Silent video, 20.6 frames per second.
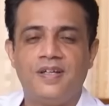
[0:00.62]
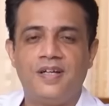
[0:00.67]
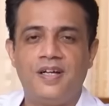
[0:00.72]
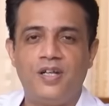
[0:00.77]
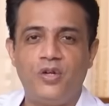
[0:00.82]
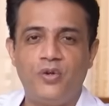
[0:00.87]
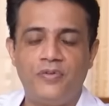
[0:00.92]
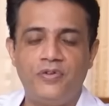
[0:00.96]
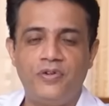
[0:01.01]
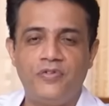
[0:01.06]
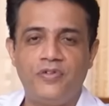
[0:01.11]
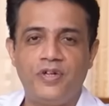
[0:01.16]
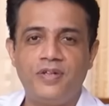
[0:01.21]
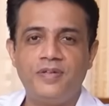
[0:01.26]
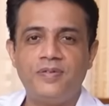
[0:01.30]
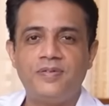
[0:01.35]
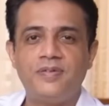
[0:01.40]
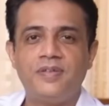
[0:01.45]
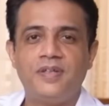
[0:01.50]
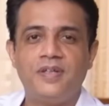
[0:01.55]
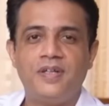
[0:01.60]
Hello
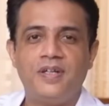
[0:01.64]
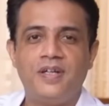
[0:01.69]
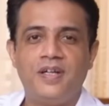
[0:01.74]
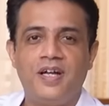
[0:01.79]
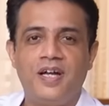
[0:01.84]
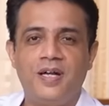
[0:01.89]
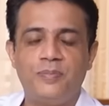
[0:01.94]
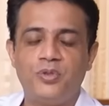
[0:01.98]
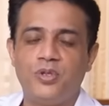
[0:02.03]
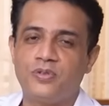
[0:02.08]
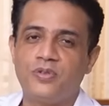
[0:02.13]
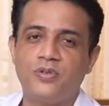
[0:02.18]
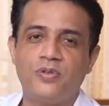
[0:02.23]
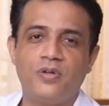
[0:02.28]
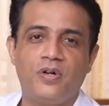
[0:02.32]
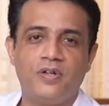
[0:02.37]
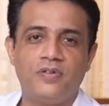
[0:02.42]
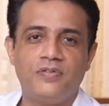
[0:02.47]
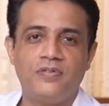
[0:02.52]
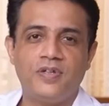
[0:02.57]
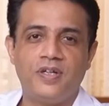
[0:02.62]
everyone, I'm Dr.
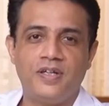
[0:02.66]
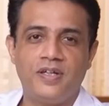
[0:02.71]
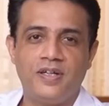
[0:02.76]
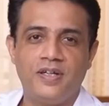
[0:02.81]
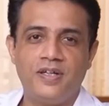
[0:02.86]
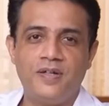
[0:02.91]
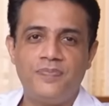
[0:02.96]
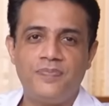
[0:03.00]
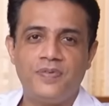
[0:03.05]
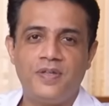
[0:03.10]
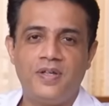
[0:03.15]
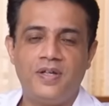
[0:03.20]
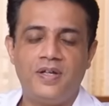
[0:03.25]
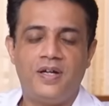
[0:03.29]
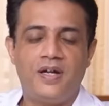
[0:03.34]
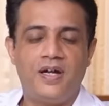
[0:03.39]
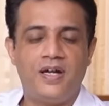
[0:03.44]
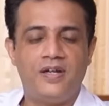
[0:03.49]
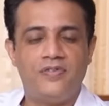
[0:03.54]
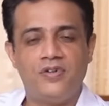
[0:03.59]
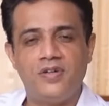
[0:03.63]
Gaurav Kharya.
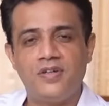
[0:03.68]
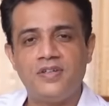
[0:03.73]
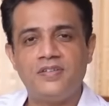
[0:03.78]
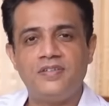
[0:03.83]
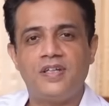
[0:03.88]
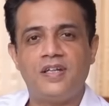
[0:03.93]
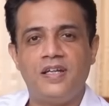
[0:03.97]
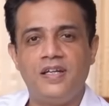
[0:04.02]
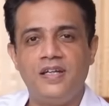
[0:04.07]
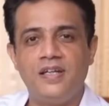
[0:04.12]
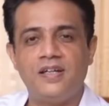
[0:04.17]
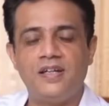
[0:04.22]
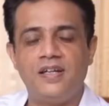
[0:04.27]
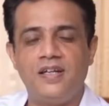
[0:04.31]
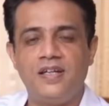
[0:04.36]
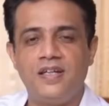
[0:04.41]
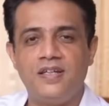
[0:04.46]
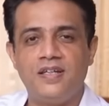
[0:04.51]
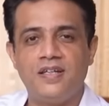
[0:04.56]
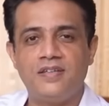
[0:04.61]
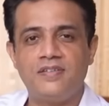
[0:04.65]
I work as a clinical
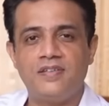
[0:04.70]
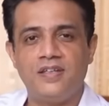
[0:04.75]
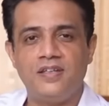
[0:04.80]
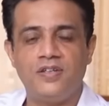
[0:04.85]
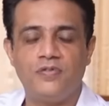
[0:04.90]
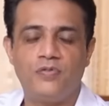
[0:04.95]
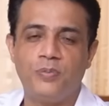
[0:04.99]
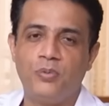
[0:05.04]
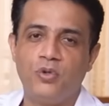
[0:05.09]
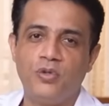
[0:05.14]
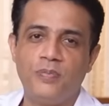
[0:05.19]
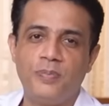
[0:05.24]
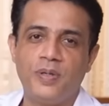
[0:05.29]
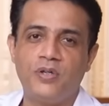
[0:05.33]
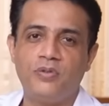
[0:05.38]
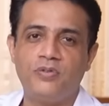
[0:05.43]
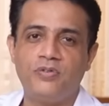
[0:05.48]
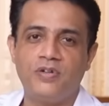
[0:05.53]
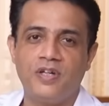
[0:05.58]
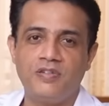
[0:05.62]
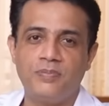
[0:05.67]
lead at Center for Bone Marrow
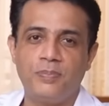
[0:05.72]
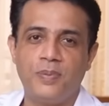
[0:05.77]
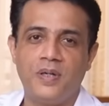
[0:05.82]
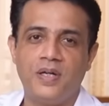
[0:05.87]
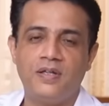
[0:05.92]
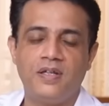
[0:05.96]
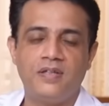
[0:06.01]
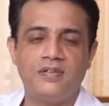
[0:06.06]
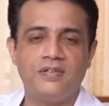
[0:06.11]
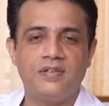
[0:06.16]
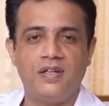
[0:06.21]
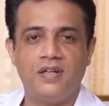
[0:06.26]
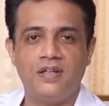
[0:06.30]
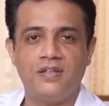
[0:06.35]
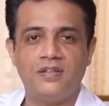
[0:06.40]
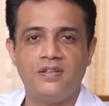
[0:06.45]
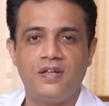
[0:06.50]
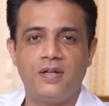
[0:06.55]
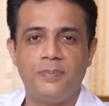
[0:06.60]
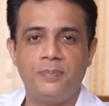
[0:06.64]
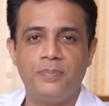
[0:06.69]
Transplant and Cellular
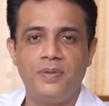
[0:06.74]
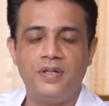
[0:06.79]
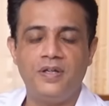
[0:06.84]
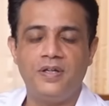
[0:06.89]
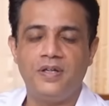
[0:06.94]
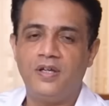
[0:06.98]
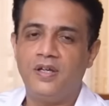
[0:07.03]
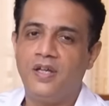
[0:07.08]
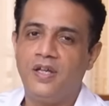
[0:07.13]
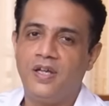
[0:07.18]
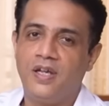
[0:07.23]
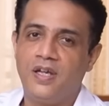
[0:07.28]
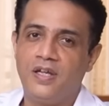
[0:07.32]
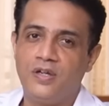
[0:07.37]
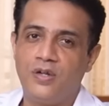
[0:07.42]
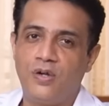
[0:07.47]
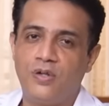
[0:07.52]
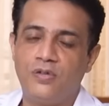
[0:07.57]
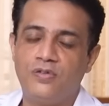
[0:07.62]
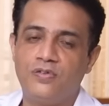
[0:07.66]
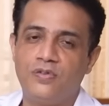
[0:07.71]
Therapy and
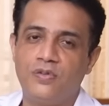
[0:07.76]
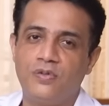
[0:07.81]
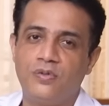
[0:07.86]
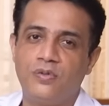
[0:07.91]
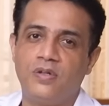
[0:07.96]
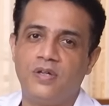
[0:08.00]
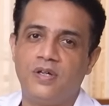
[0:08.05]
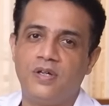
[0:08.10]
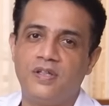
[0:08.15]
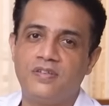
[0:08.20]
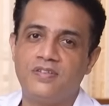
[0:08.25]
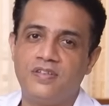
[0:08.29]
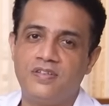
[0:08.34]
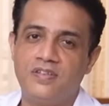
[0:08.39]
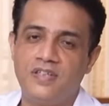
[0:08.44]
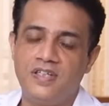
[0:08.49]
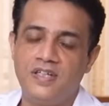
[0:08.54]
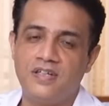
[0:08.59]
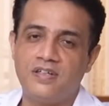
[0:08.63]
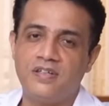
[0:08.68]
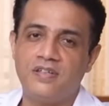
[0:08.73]
also as a
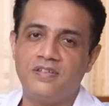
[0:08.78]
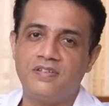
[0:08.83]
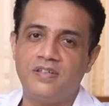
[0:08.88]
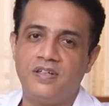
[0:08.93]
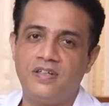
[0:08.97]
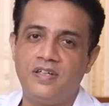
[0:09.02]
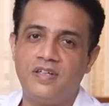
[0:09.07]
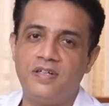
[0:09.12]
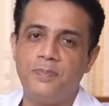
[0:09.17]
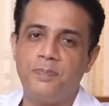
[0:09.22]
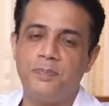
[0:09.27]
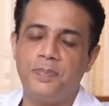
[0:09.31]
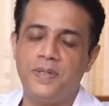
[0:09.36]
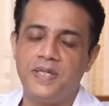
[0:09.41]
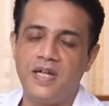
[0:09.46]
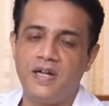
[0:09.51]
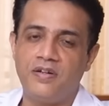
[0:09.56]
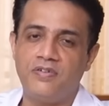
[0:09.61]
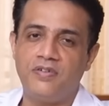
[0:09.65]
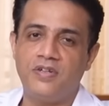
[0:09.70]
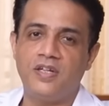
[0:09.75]
senior consultant,
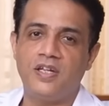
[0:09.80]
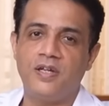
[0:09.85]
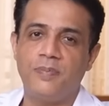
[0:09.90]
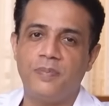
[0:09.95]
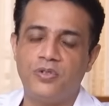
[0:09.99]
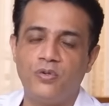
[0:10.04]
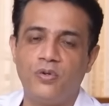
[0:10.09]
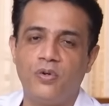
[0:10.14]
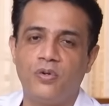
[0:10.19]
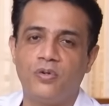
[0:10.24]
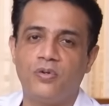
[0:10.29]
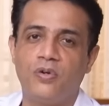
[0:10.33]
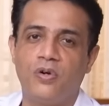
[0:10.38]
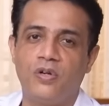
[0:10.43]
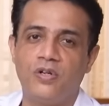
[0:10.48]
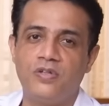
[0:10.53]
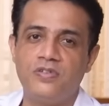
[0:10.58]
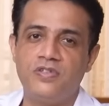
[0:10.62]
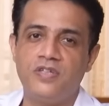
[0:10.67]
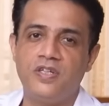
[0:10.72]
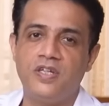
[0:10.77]
pediatric
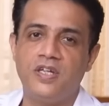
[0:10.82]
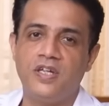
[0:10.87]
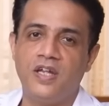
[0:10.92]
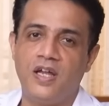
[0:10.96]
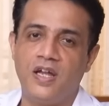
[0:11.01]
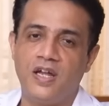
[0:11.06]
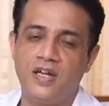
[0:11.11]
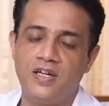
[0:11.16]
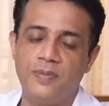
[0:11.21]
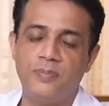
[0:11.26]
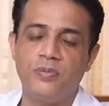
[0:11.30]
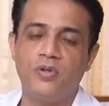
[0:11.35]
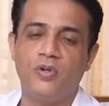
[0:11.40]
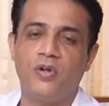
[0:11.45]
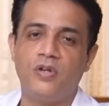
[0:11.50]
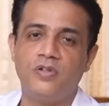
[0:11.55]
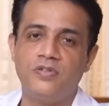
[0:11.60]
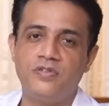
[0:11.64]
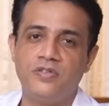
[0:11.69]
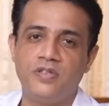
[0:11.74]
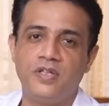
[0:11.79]
hemato-oncology and
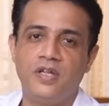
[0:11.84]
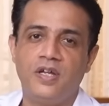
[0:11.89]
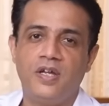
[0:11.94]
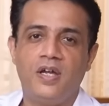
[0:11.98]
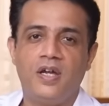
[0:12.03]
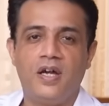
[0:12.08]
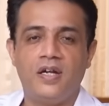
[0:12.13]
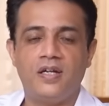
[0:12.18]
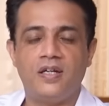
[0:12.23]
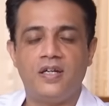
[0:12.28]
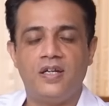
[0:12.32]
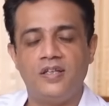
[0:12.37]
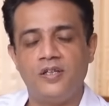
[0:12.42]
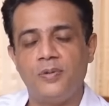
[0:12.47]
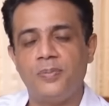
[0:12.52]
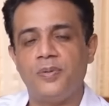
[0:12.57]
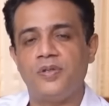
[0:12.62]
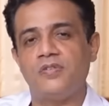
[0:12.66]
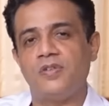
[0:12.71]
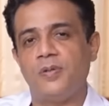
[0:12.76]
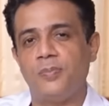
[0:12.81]
immunology at
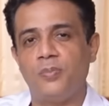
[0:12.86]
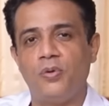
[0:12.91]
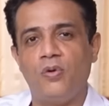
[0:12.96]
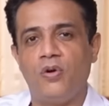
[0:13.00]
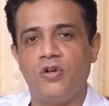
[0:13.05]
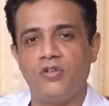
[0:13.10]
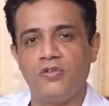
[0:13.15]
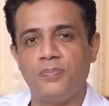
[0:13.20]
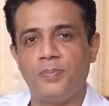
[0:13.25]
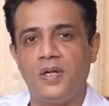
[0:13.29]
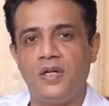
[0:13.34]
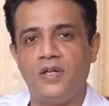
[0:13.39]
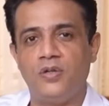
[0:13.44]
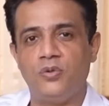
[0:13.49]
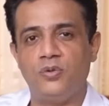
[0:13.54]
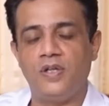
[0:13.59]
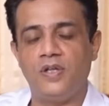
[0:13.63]
Indraprastha Apollo Hospital, New